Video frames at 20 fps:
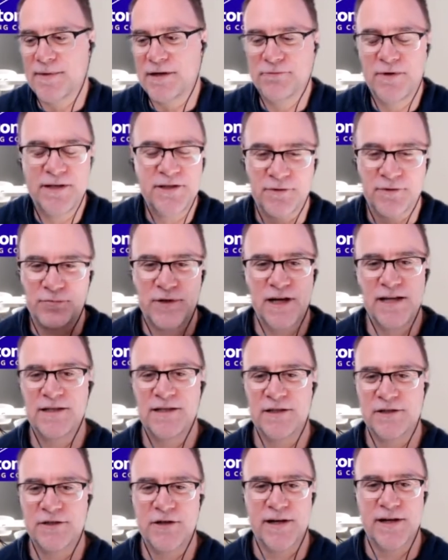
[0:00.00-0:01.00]
I mean, Richard
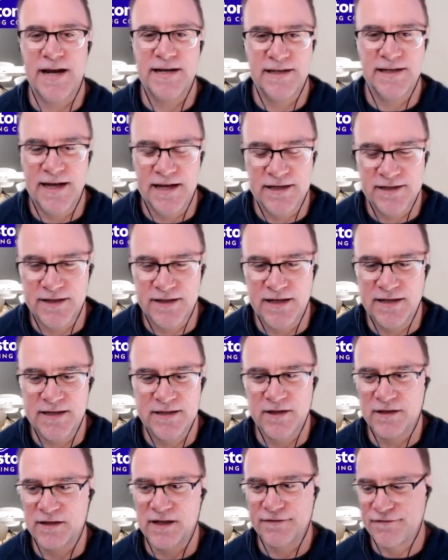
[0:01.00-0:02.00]
Branson's got ADHD and
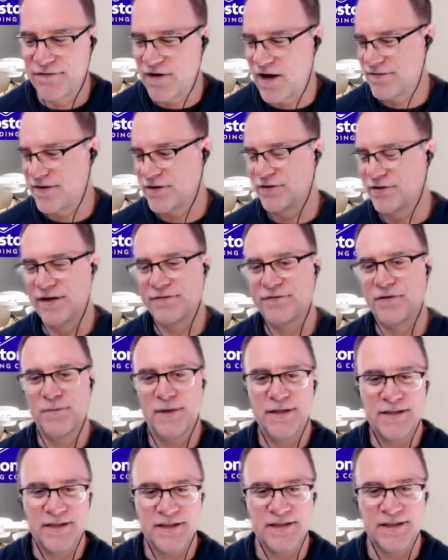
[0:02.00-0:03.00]
he's got like 500 different
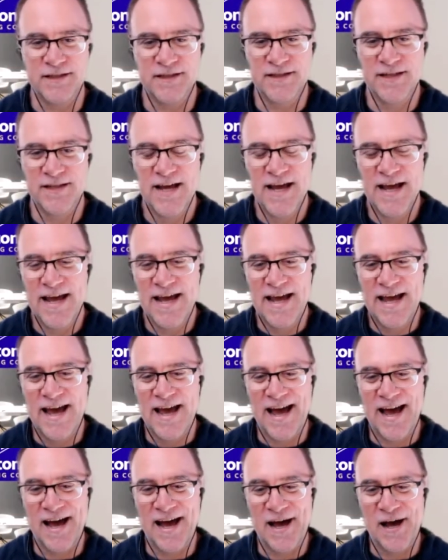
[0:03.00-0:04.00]
businesses.
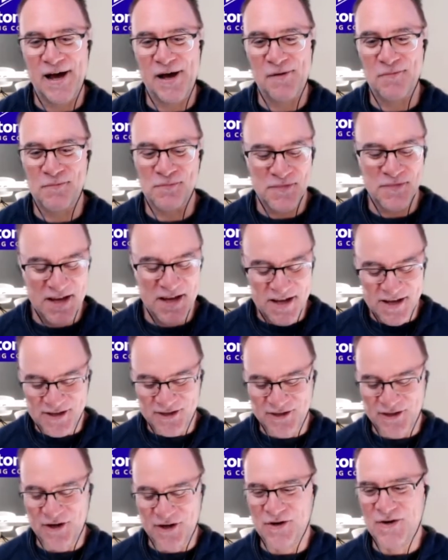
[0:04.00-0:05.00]
Um,
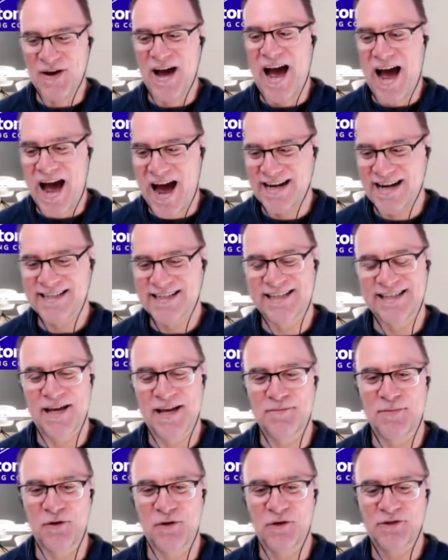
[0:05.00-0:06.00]
so harnessing
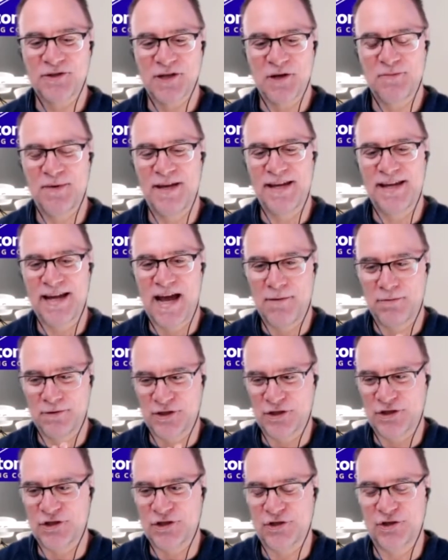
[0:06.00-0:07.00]
that, but also being able to
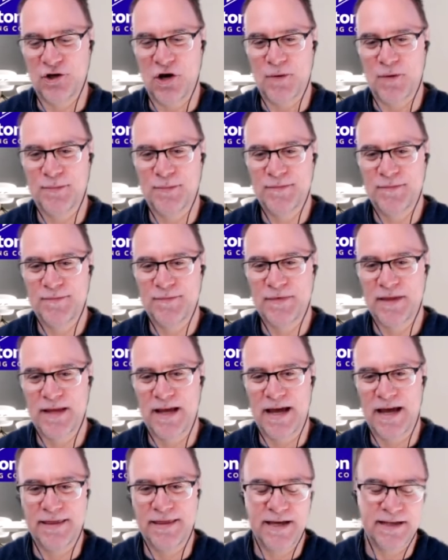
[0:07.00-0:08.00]
stop.
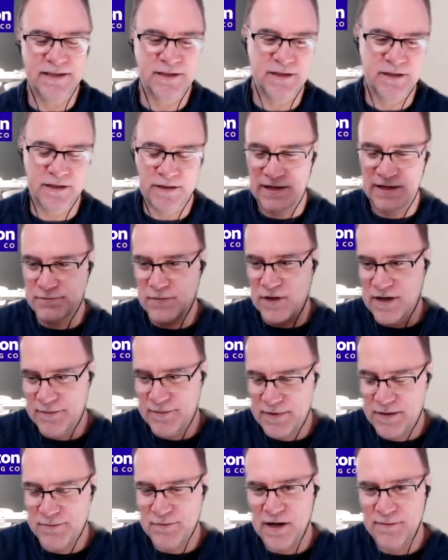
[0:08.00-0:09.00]
And that's in my
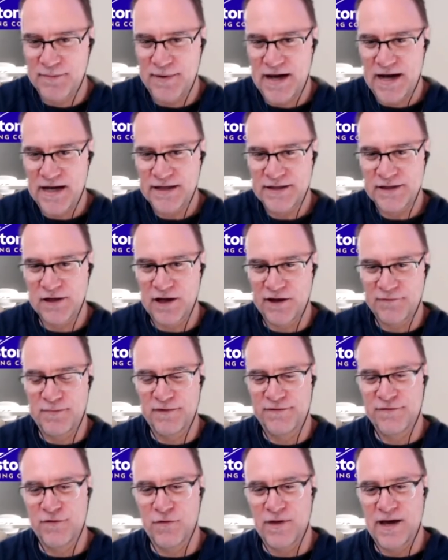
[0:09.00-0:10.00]
in my past life
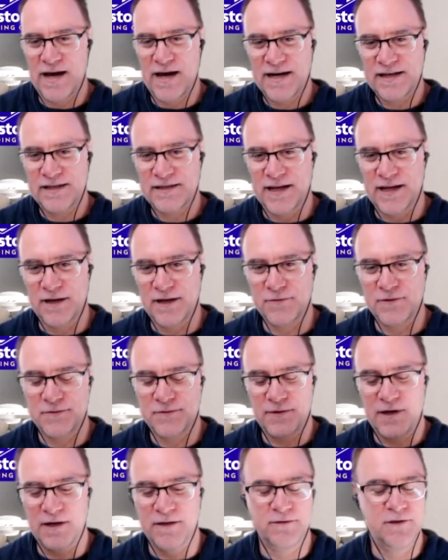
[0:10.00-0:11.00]
before the heart attack, which
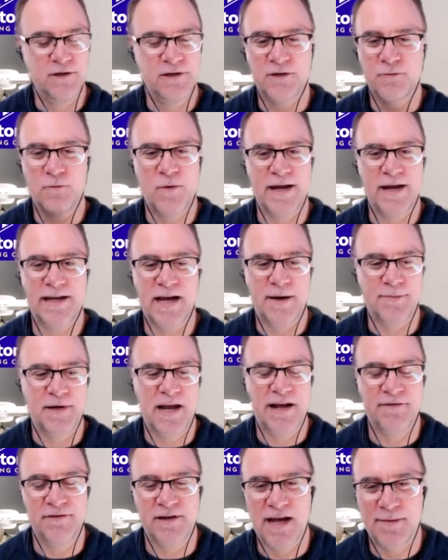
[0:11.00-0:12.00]
I used to wake up and
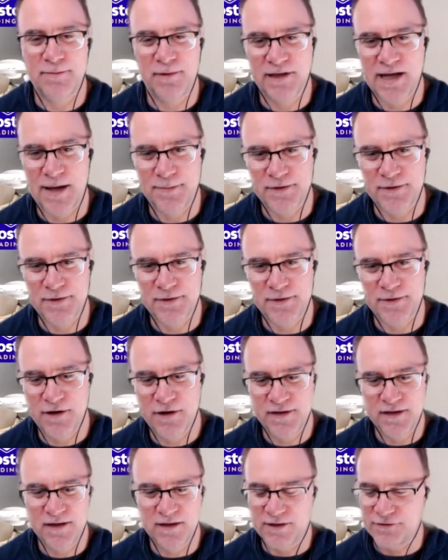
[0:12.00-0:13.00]
have a couple of cups of
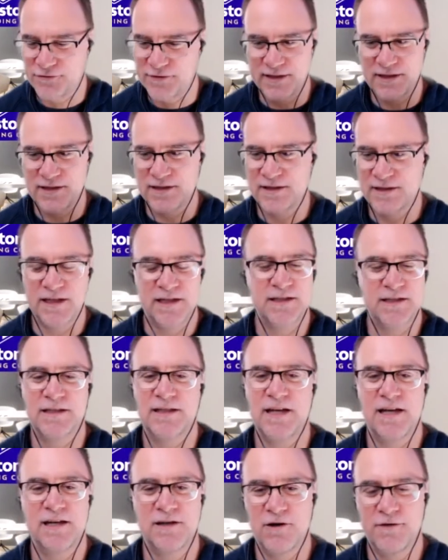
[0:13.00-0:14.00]
coffee, you know, drink
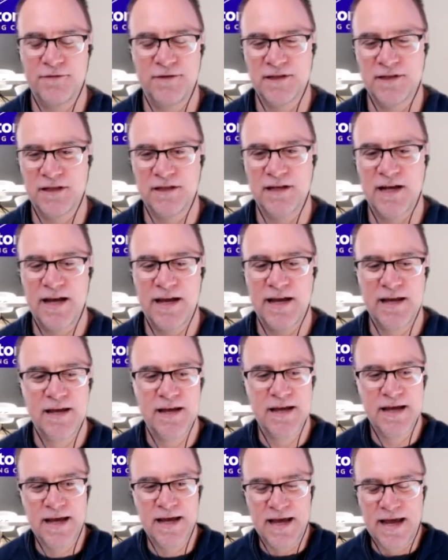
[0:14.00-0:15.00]
six to ten coffees a
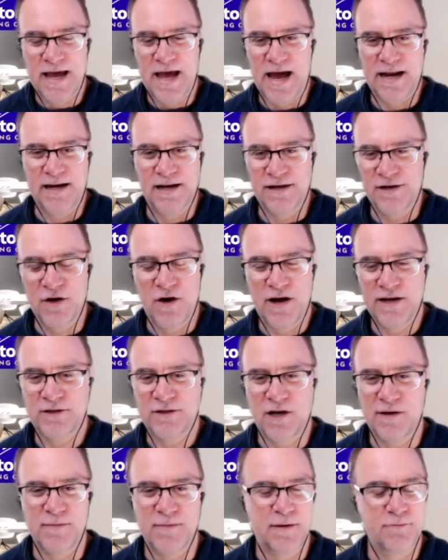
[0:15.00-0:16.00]
day, and at
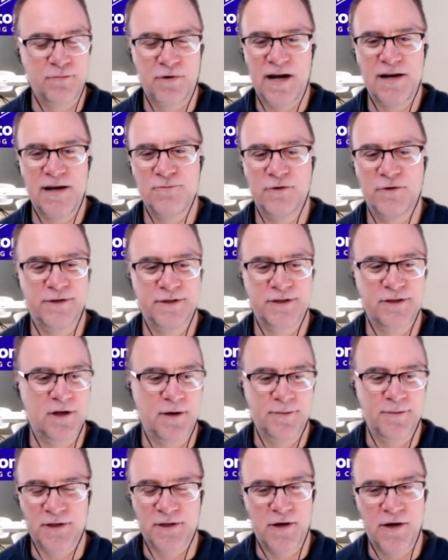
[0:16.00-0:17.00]
night time, my brain wouldn't
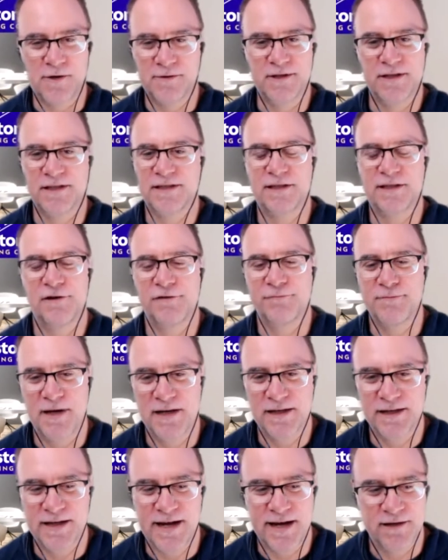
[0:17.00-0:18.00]
stop. So I would just self
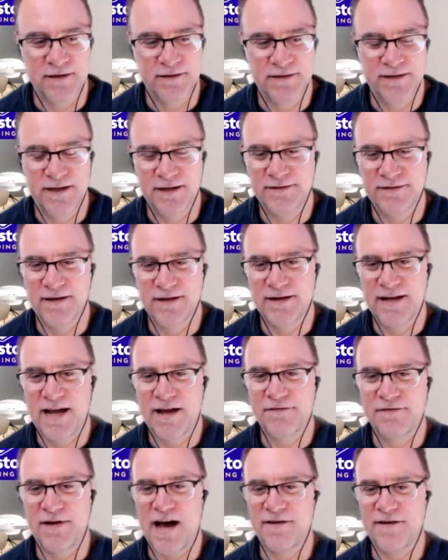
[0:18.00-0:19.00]
medicate. Wow. I'd, I'd,
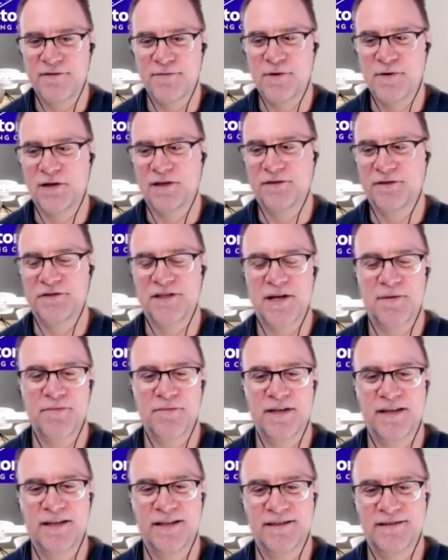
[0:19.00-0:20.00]
have half a bottle of
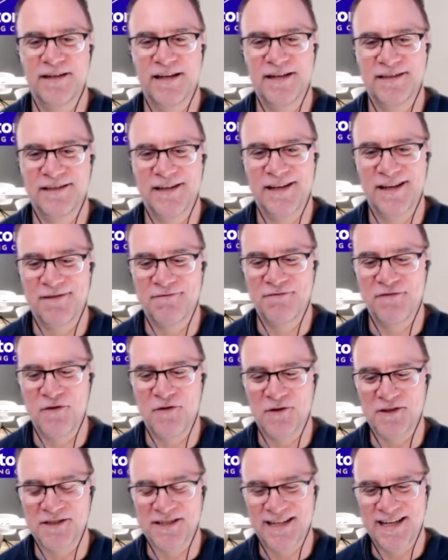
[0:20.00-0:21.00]
something and, and, and
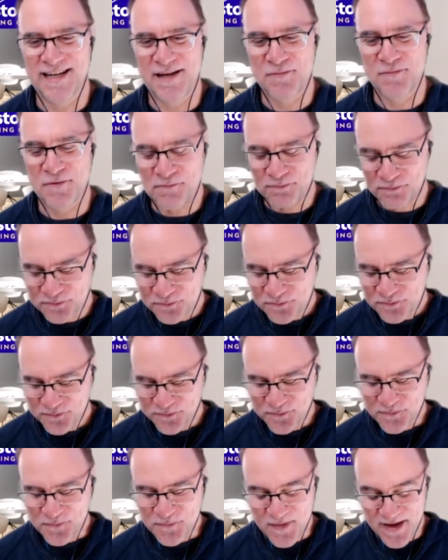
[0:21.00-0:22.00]
fall asleep.
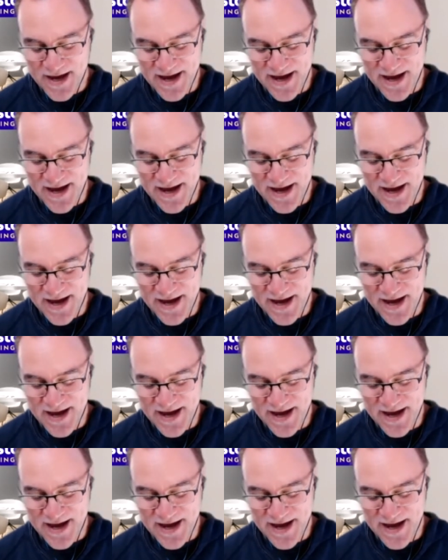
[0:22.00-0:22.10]
Wow.